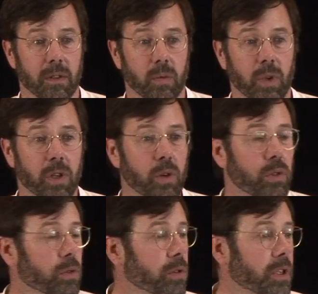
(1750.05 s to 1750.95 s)
we go
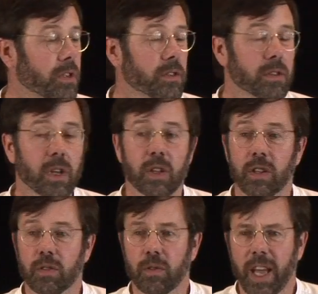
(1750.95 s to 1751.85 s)
through this
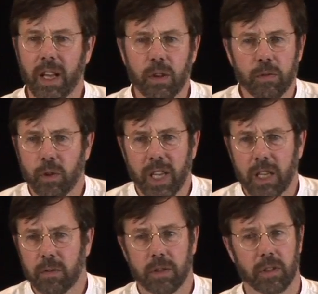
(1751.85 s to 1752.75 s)
veil of
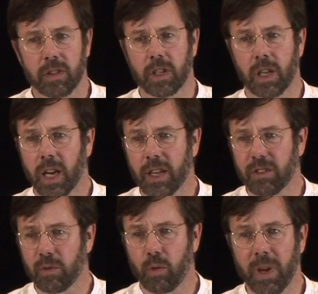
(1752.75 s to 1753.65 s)
forgetfulness that can
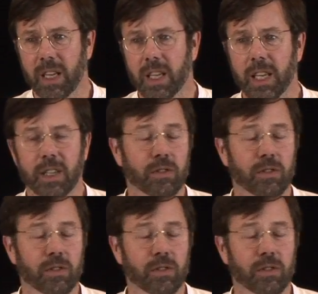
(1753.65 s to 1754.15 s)
last for many years,